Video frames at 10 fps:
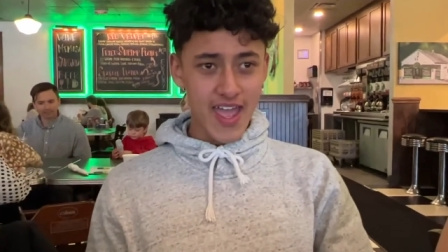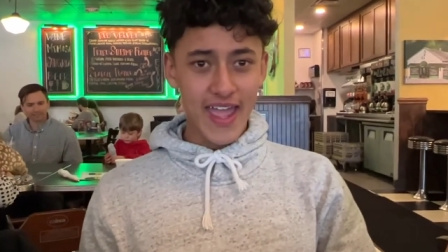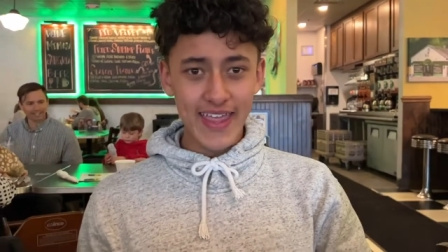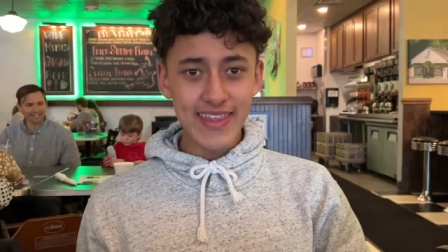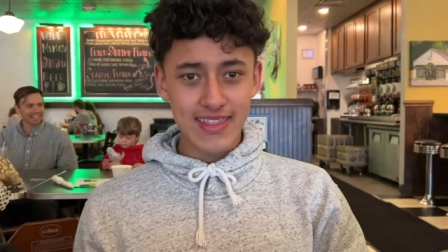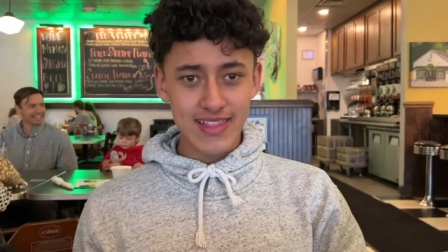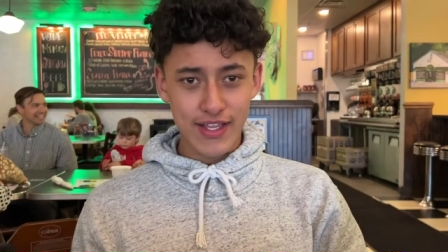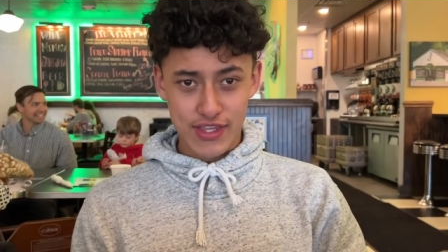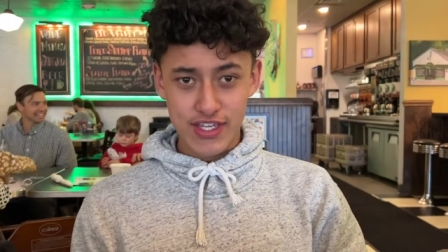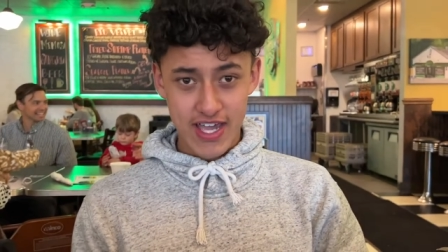and
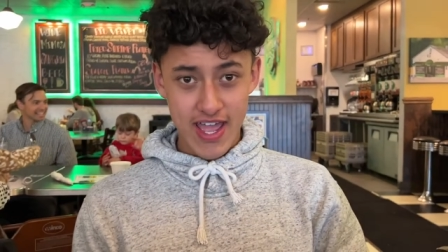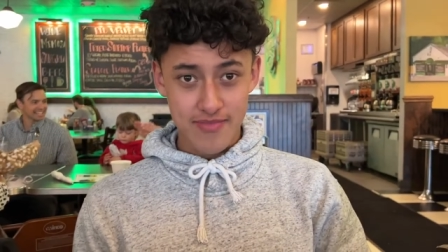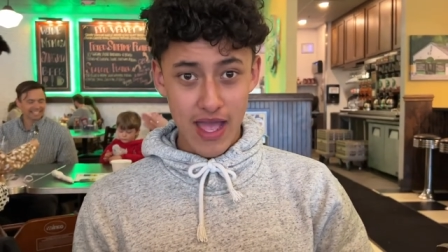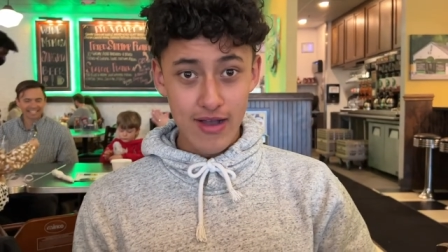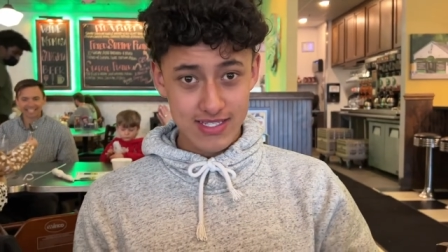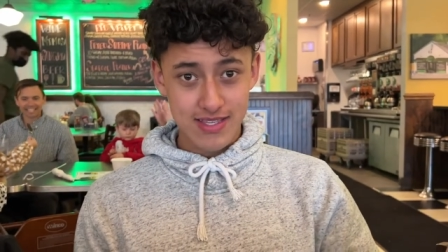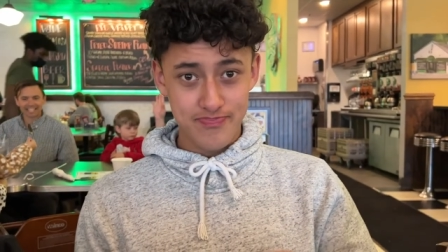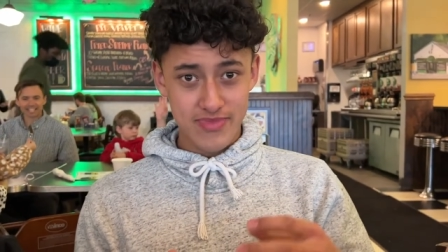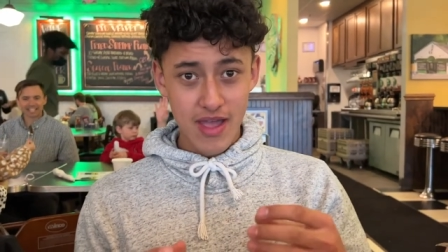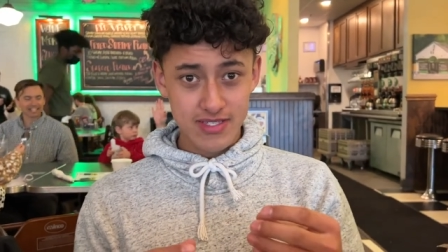like the jam. That was
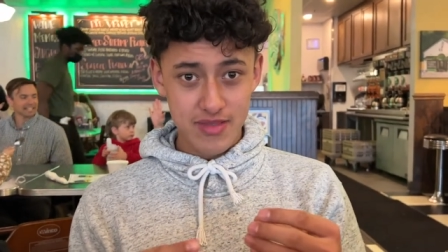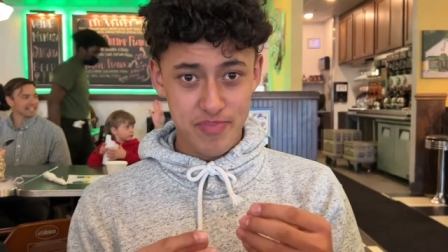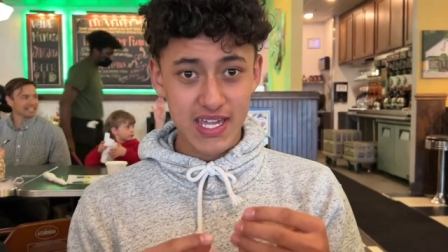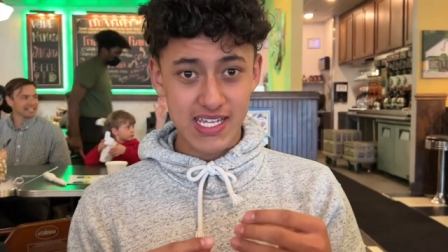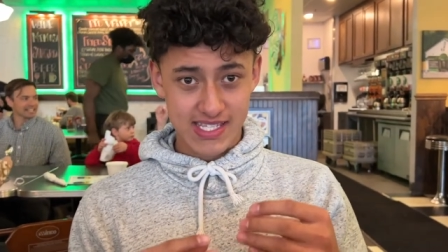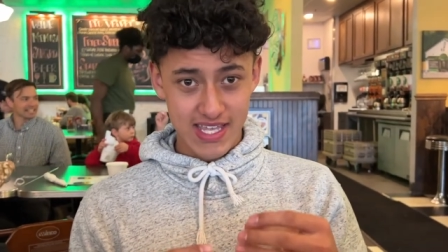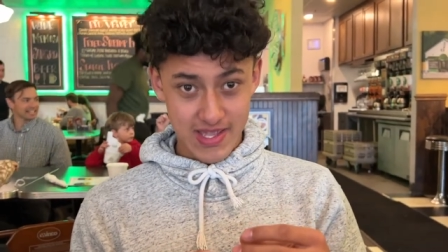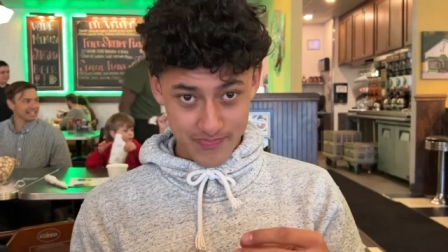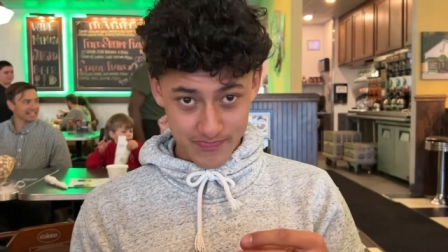the biggest thing.